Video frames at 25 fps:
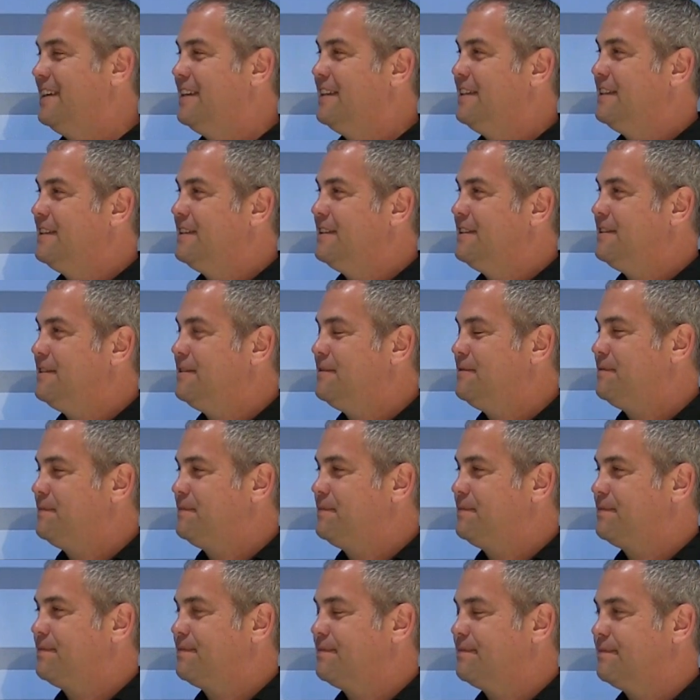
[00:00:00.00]

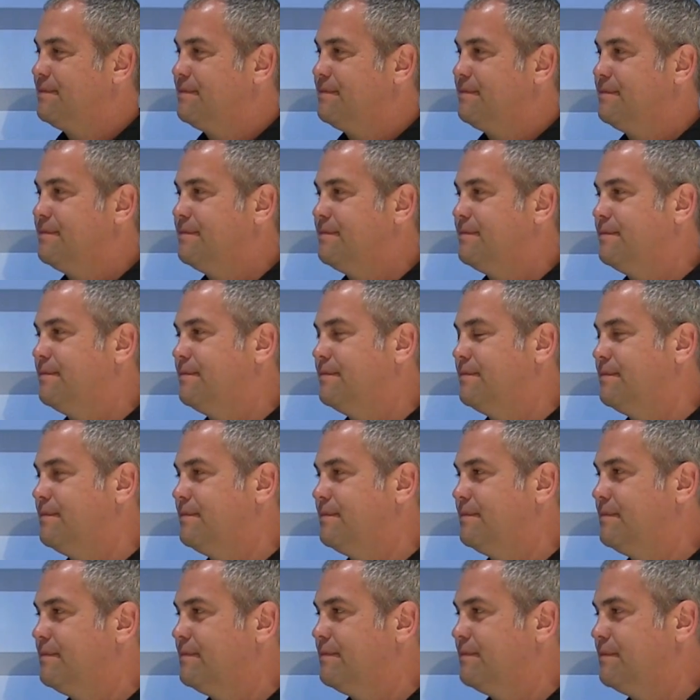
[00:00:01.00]

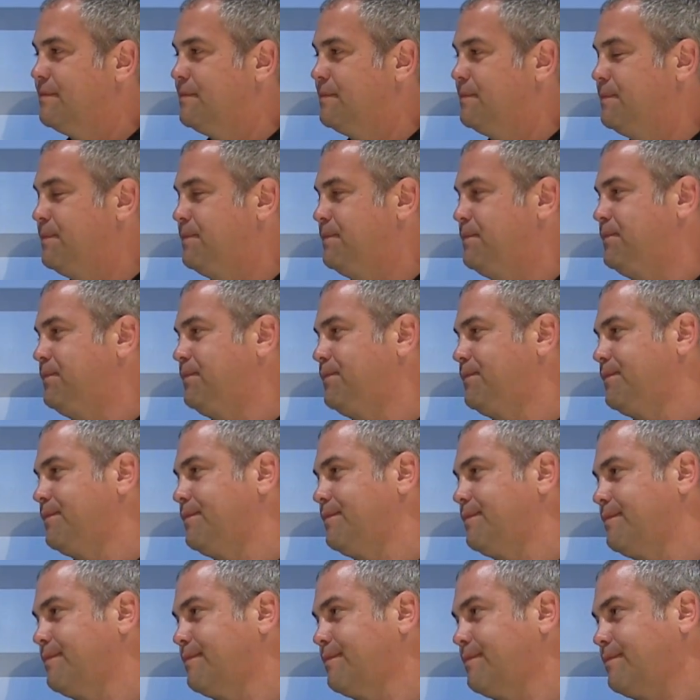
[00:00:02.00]

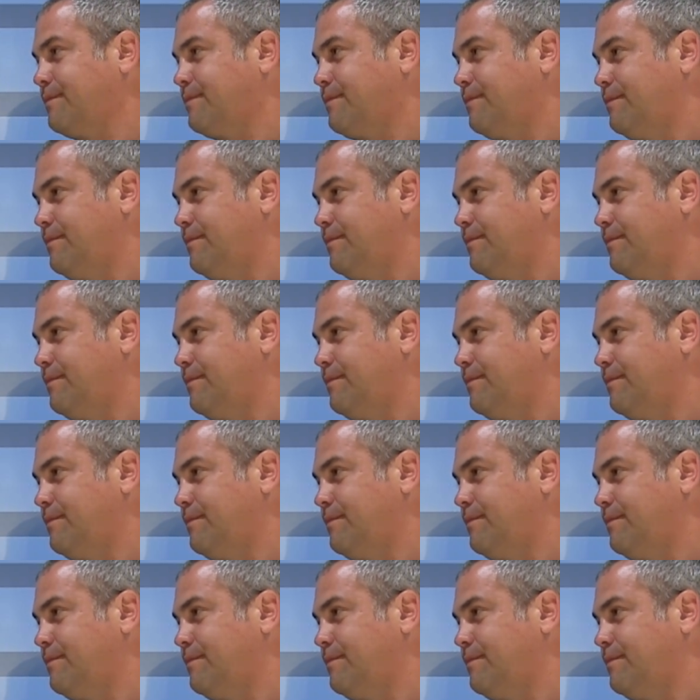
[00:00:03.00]
No words are spoken by the person on screen.